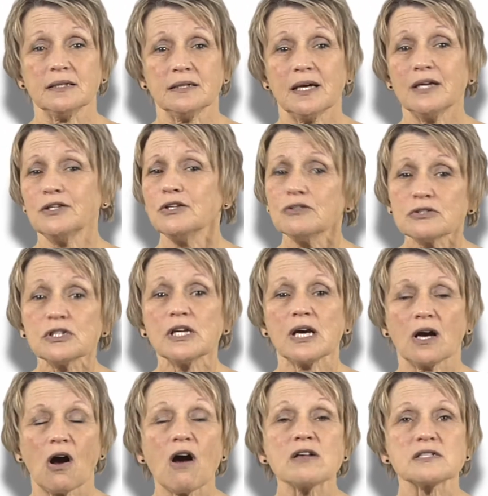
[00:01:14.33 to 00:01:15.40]
and usually a
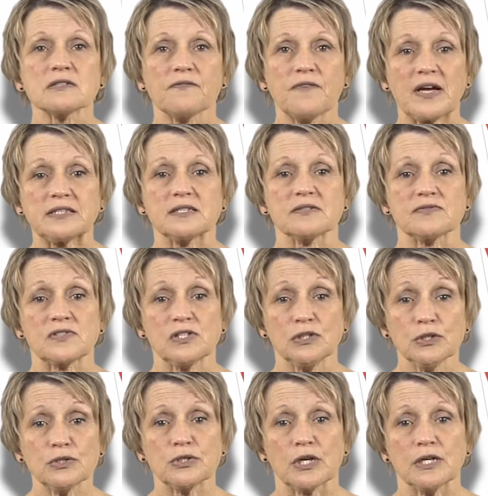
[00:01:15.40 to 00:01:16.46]
cost-effective
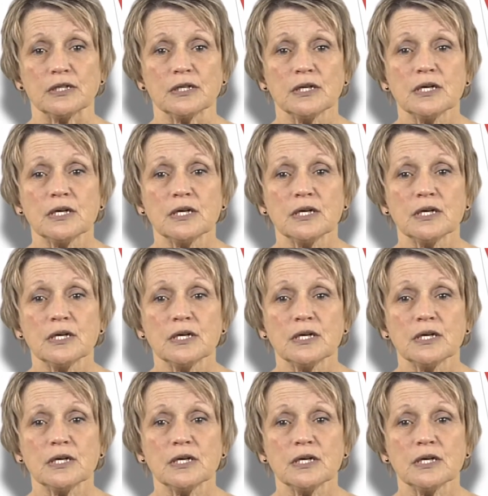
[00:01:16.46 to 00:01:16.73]
solution